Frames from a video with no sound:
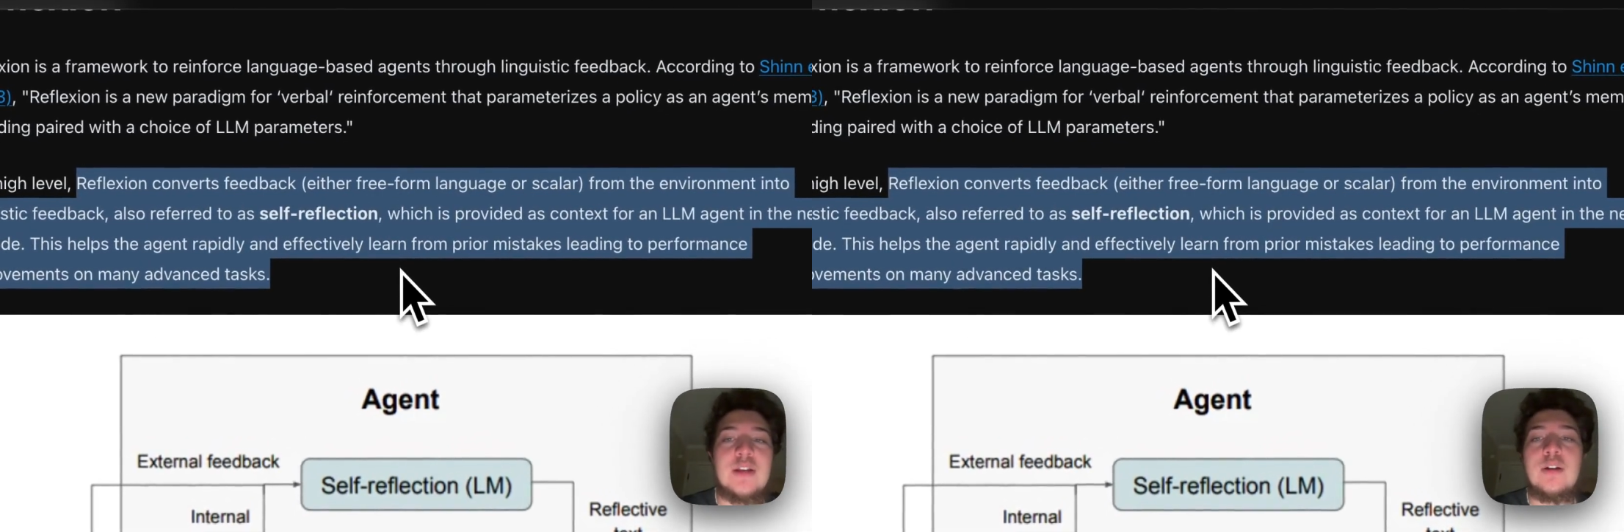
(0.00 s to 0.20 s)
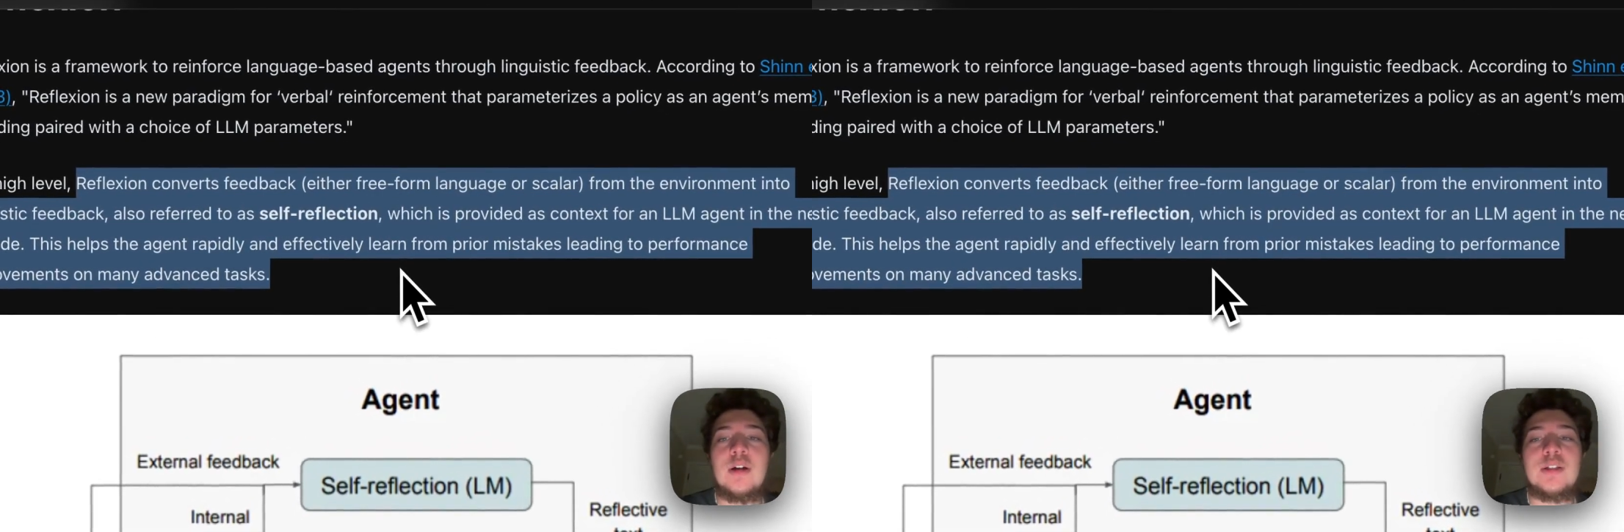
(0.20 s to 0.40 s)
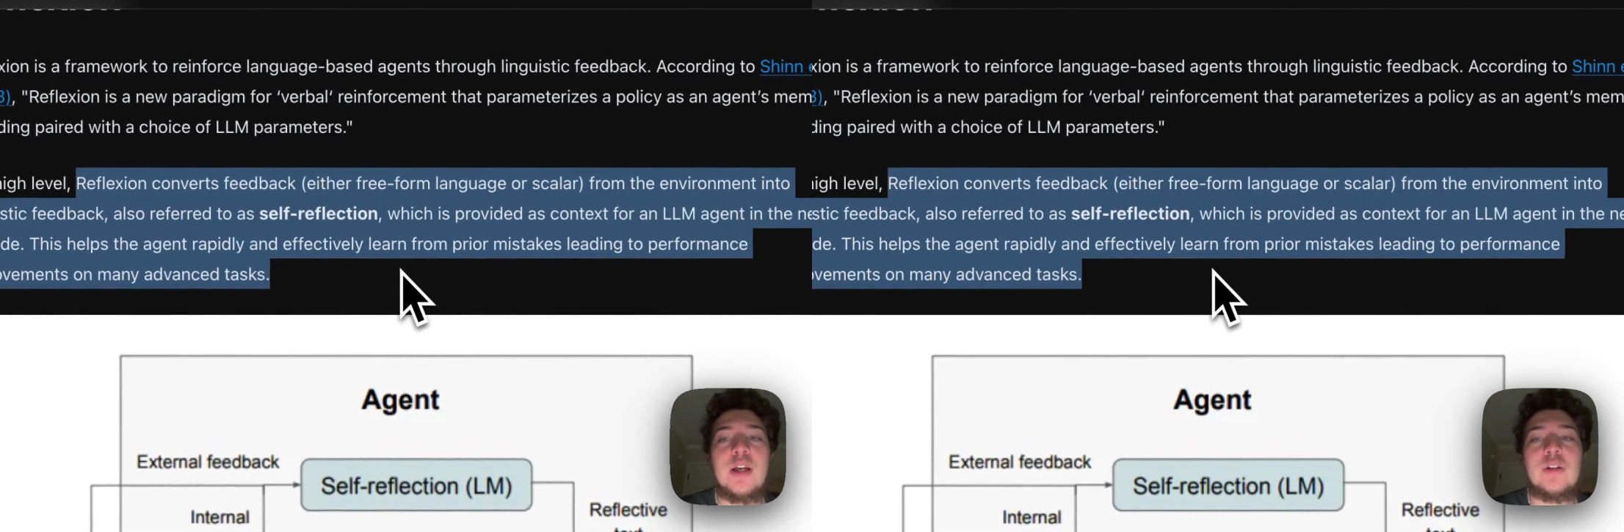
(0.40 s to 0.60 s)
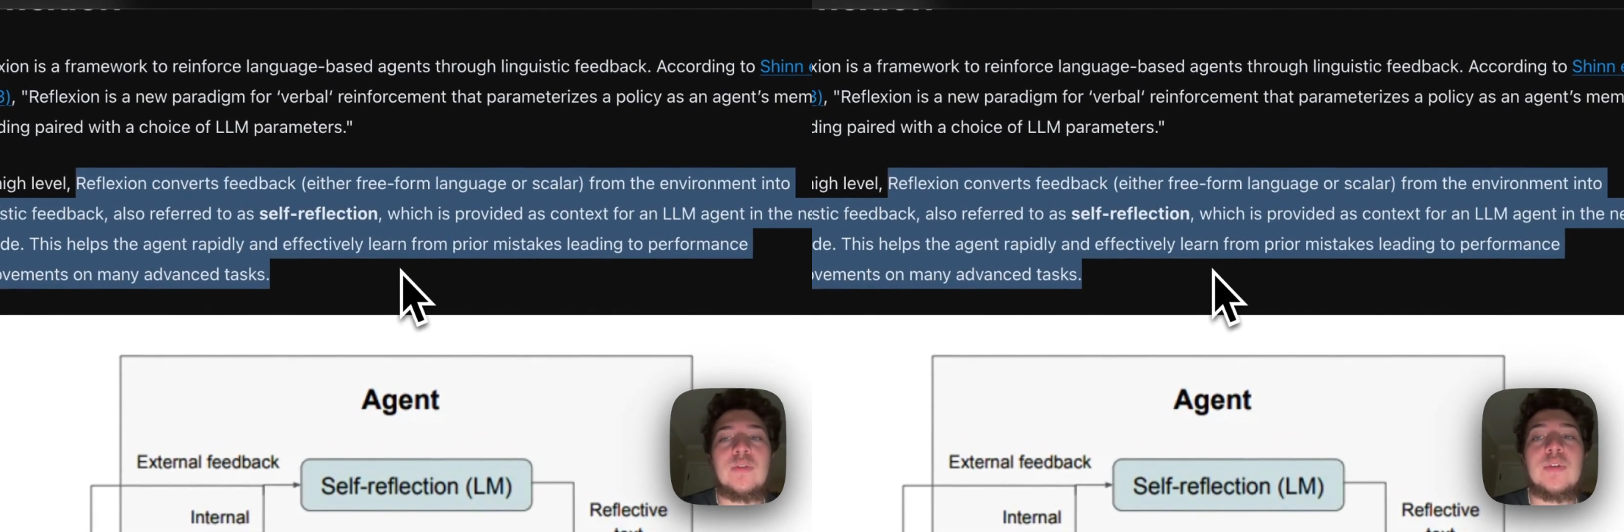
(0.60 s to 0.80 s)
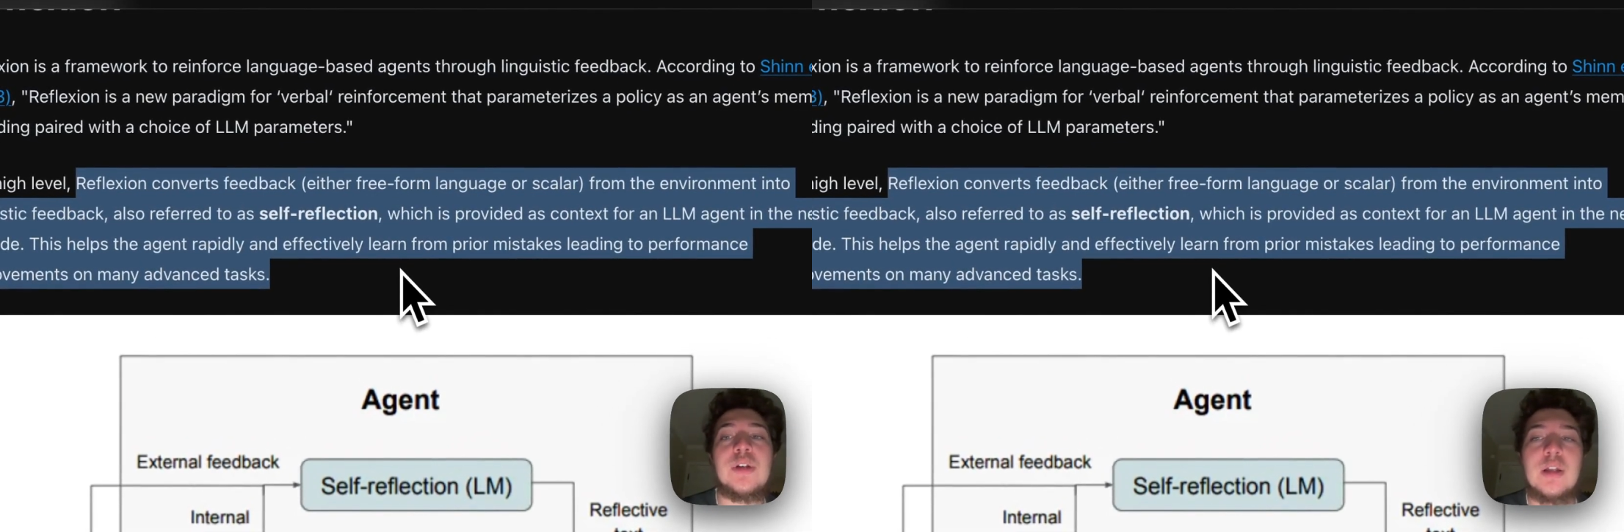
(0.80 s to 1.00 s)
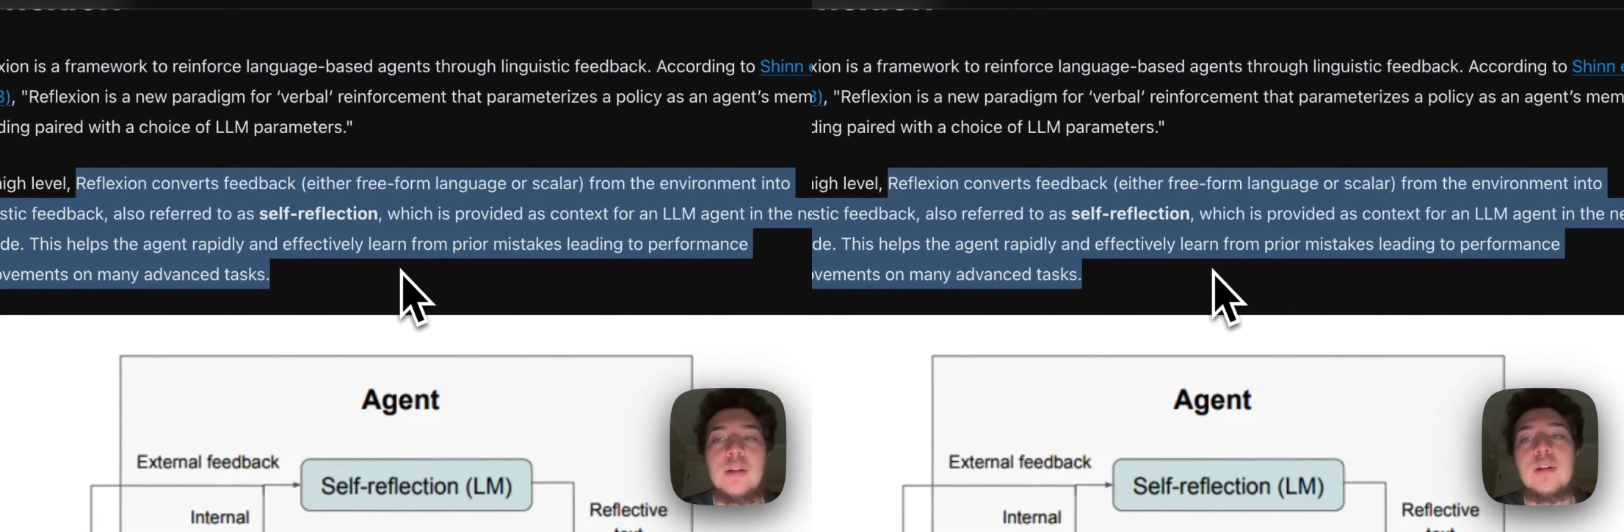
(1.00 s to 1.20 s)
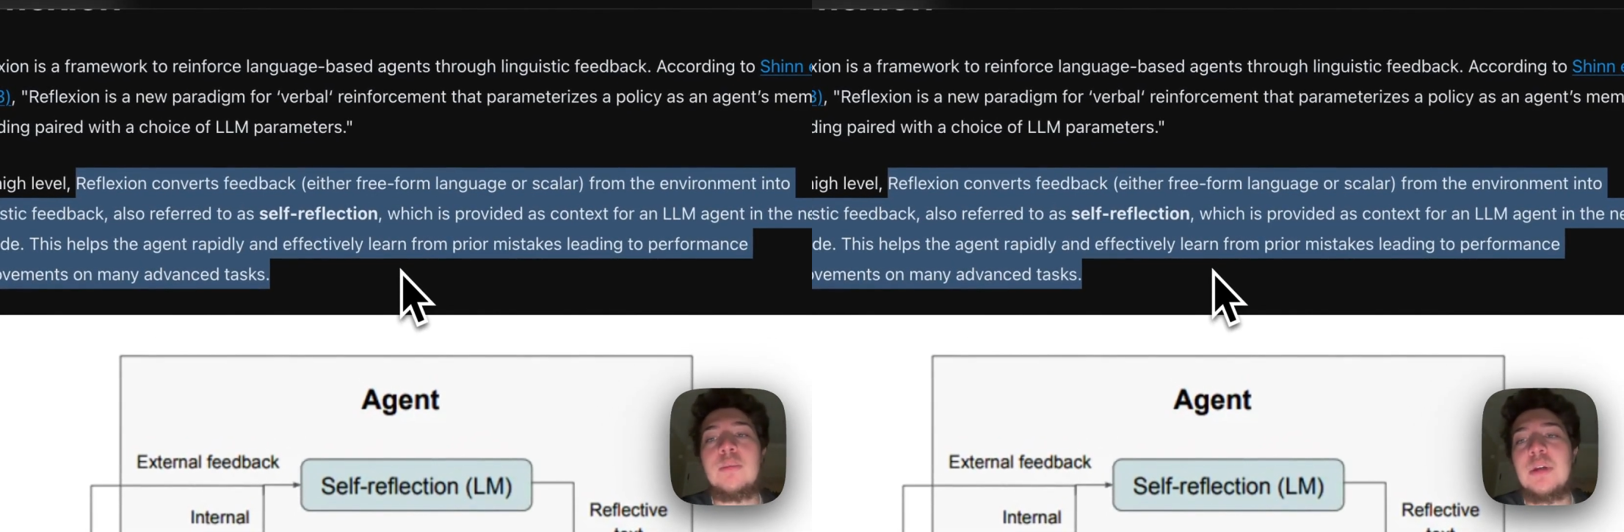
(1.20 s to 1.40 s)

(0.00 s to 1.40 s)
context for an LLM